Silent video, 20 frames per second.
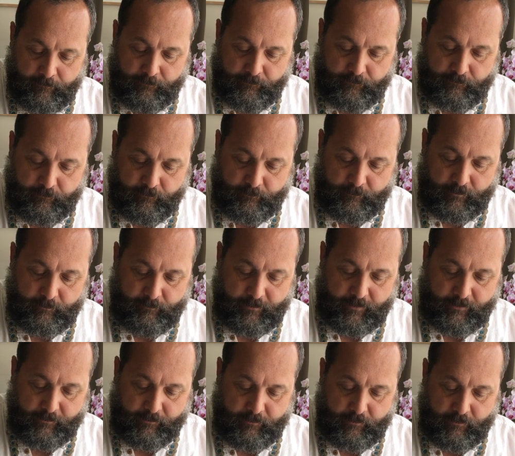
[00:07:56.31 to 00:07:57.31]
So I'm going to
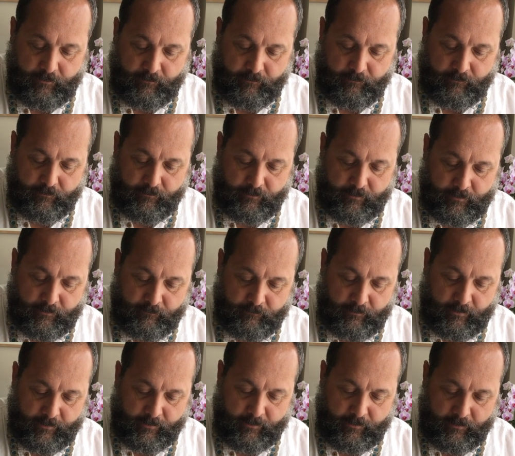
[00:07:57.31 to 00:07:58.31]
make another
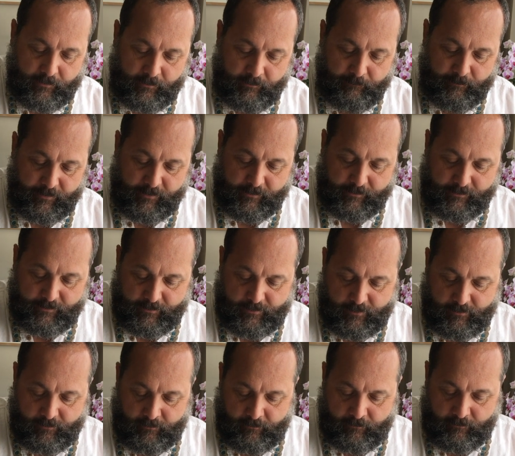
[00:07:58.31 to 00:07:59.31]
cloud like kind of back
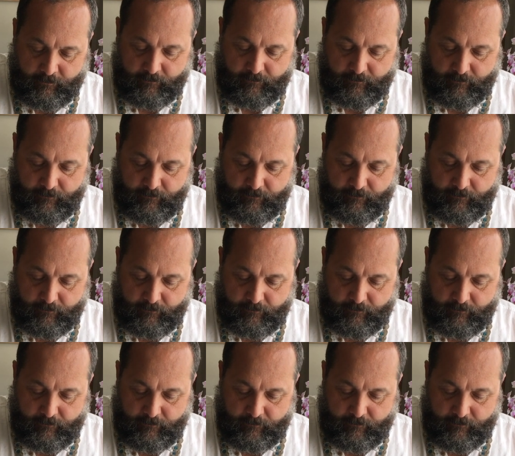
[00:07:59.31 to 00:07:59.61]
here.